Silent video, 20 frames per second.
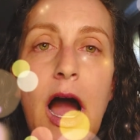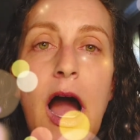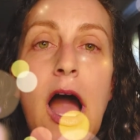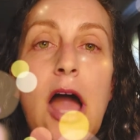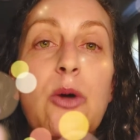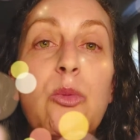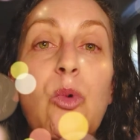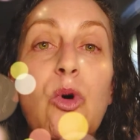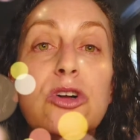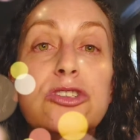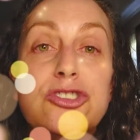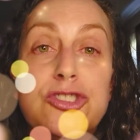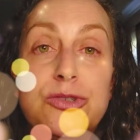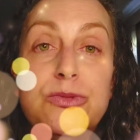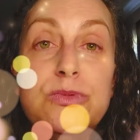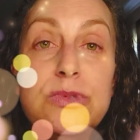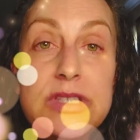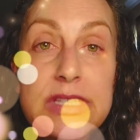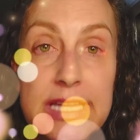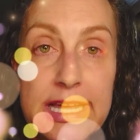I want
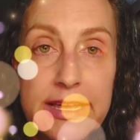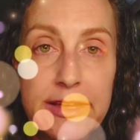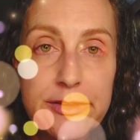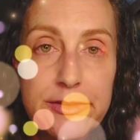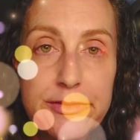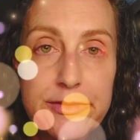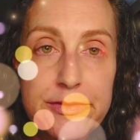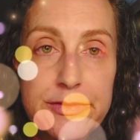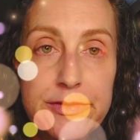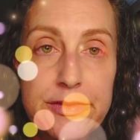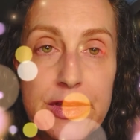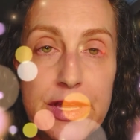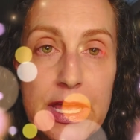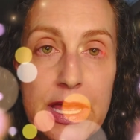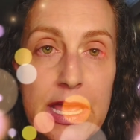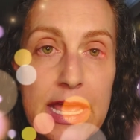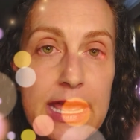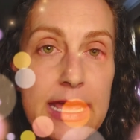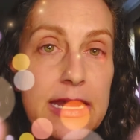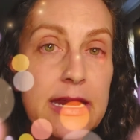to live
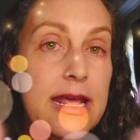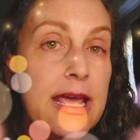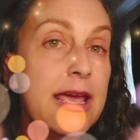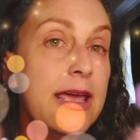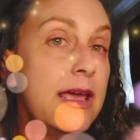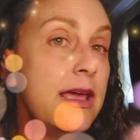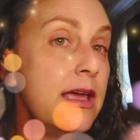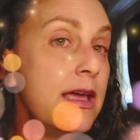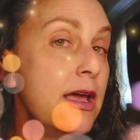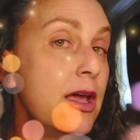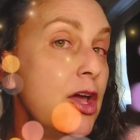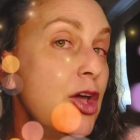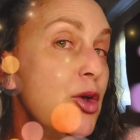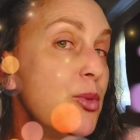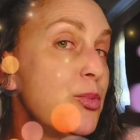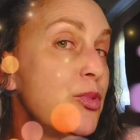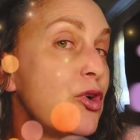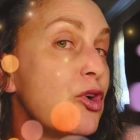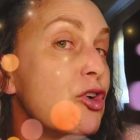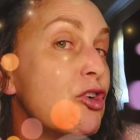in a
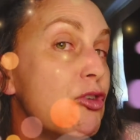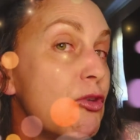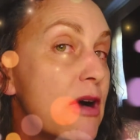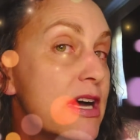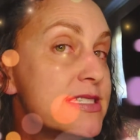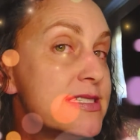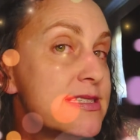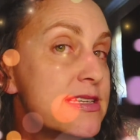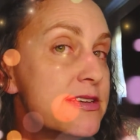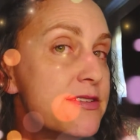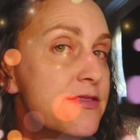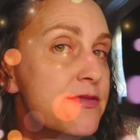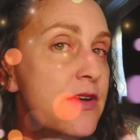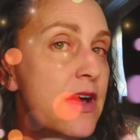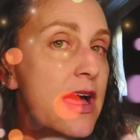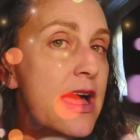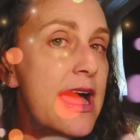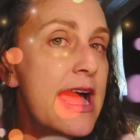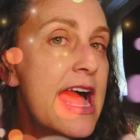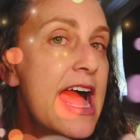progressive,
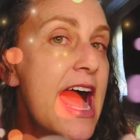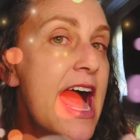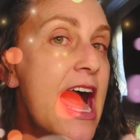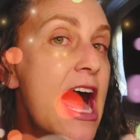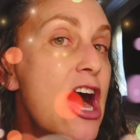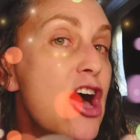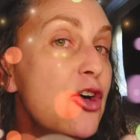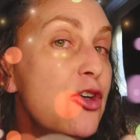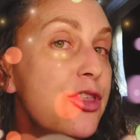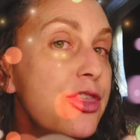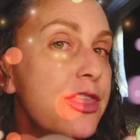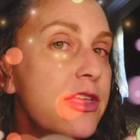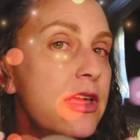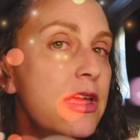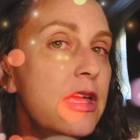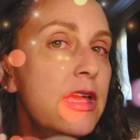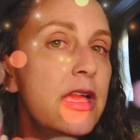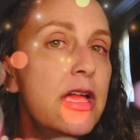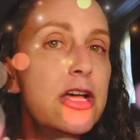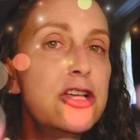
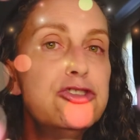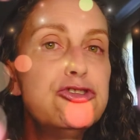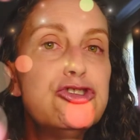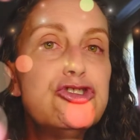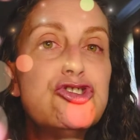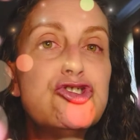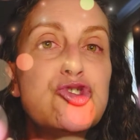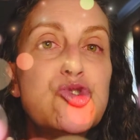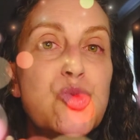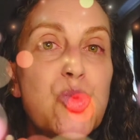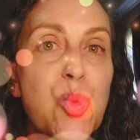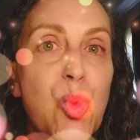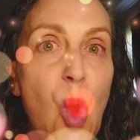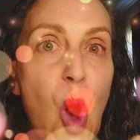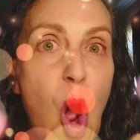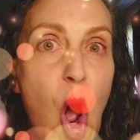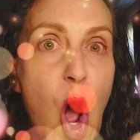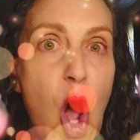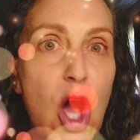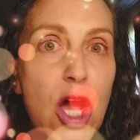healthy,
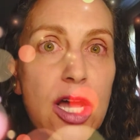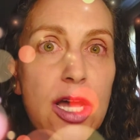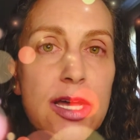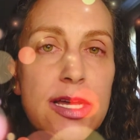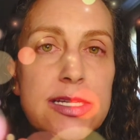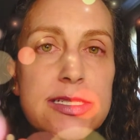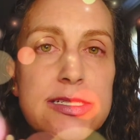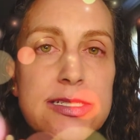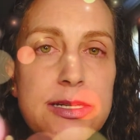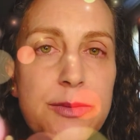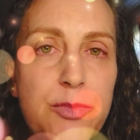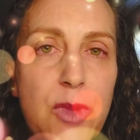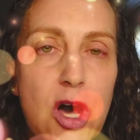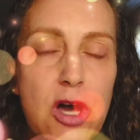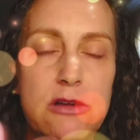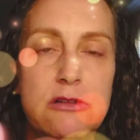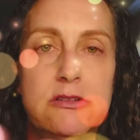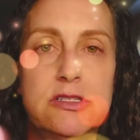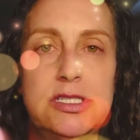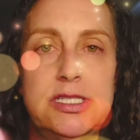strong
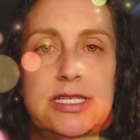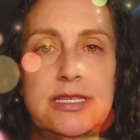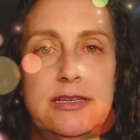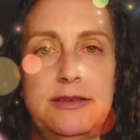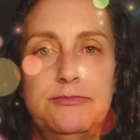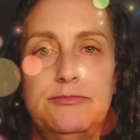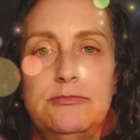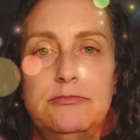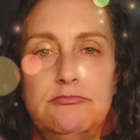democracy.